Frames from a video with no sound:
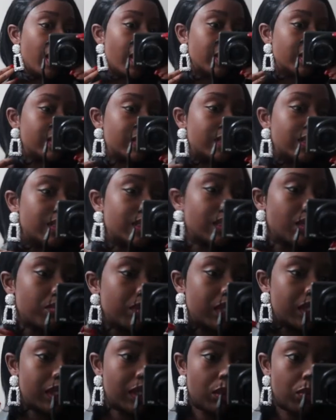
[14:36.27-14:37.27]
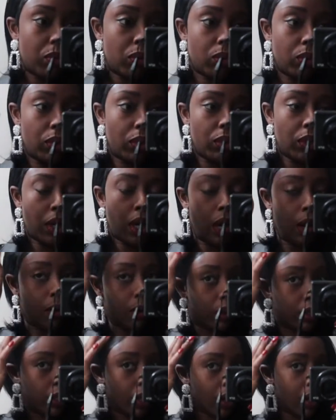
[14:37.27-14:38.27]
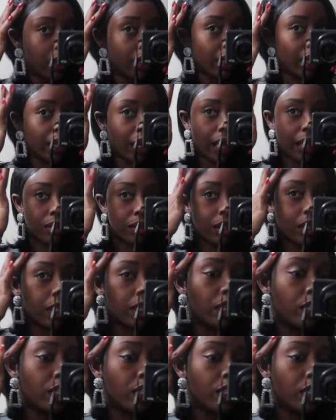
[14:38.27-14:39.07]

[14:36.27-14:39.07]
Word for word: I just did something simple, you know, y'all like, like,